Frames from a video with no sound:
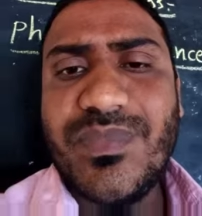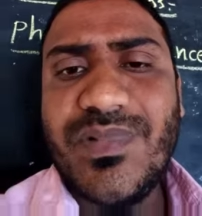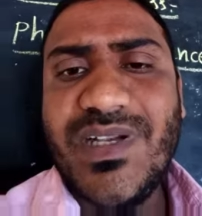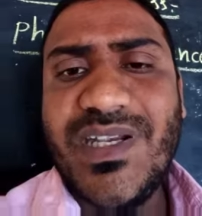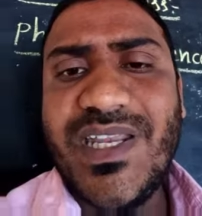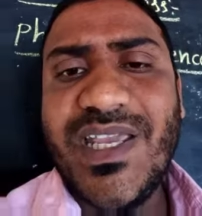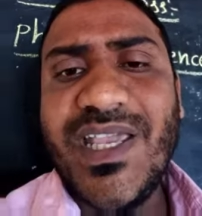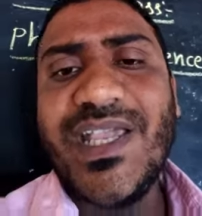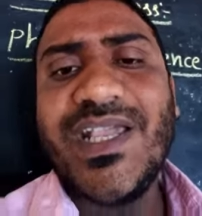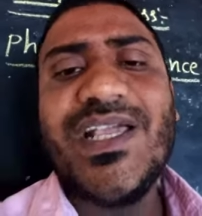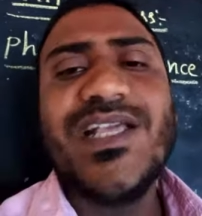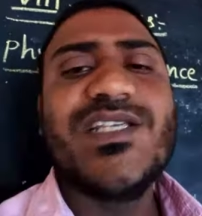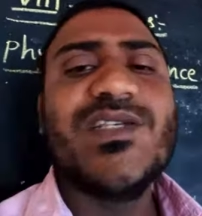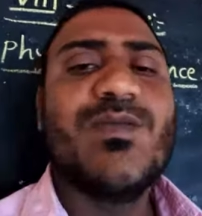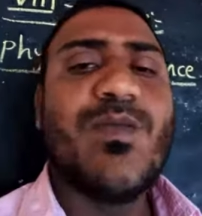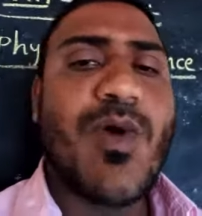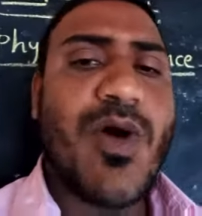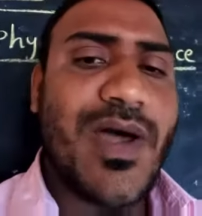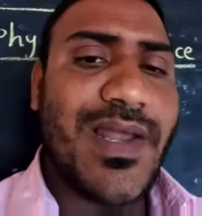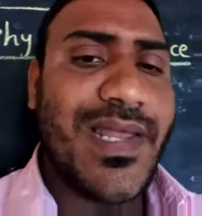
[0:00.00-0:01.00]
take a
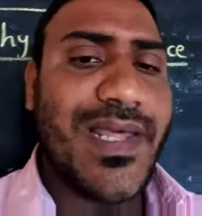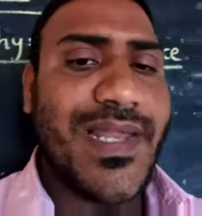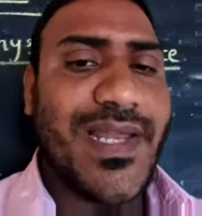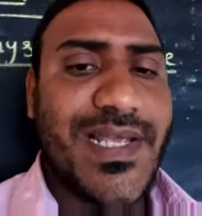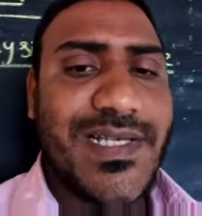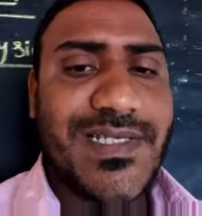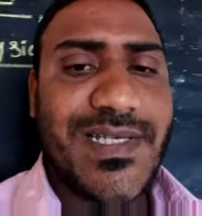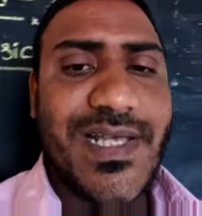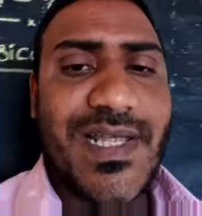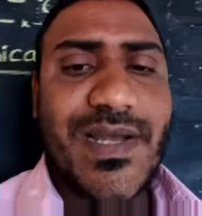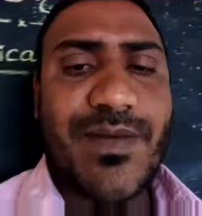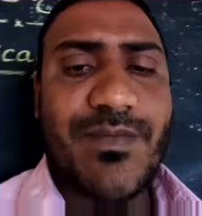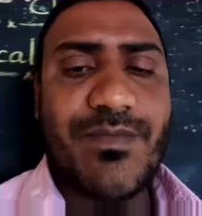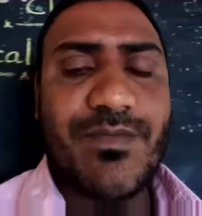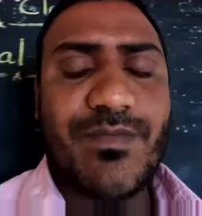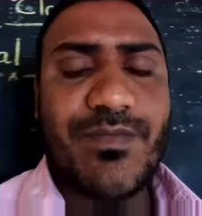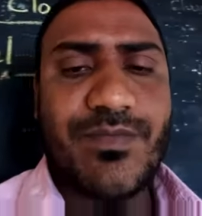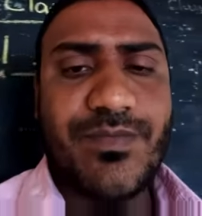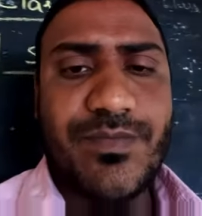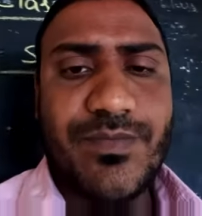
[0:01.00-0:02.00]
small eraser
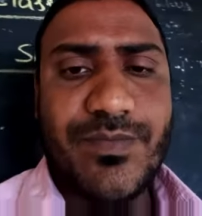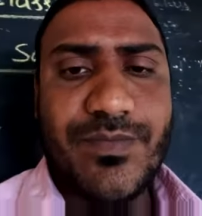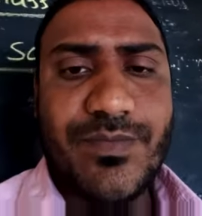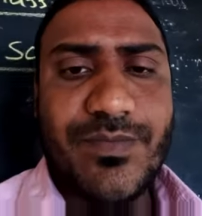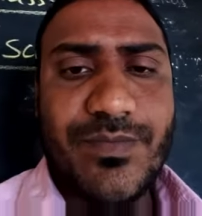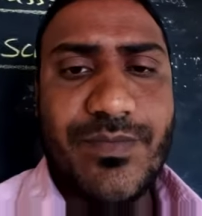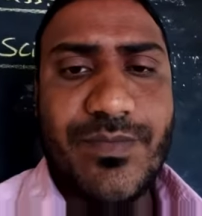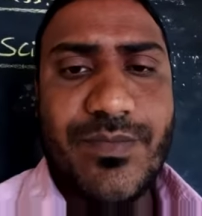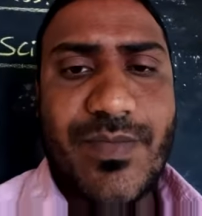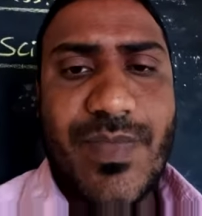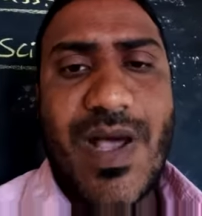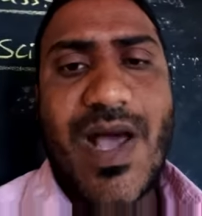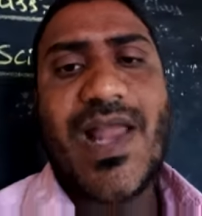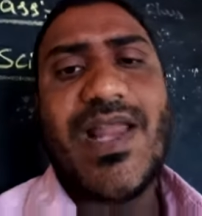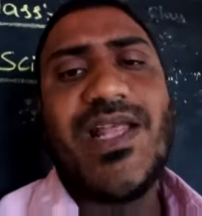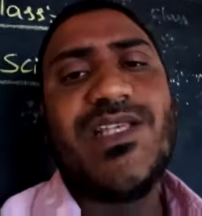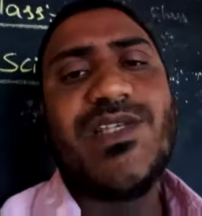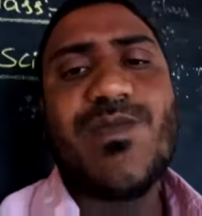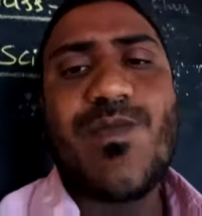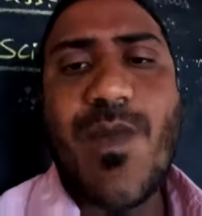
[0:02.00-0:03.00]
or
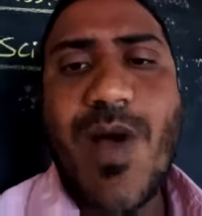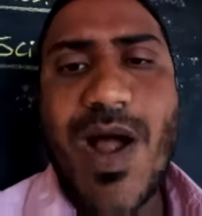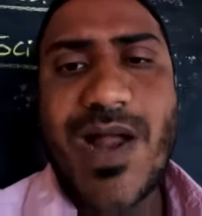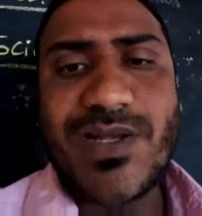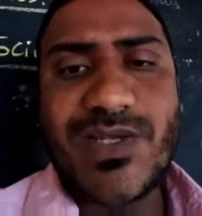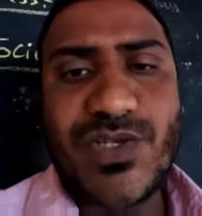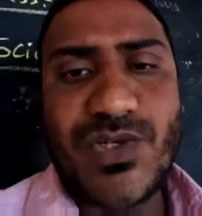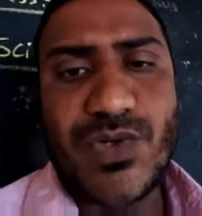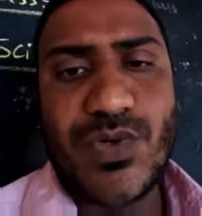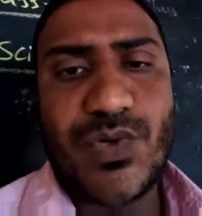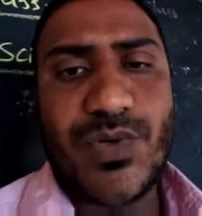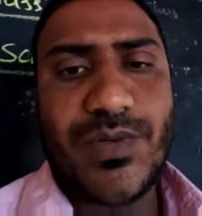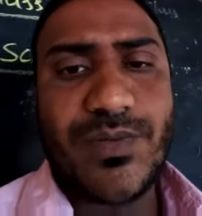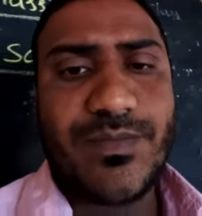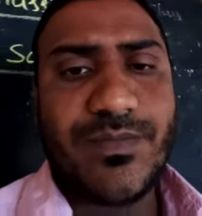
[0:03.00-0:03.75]
a small stone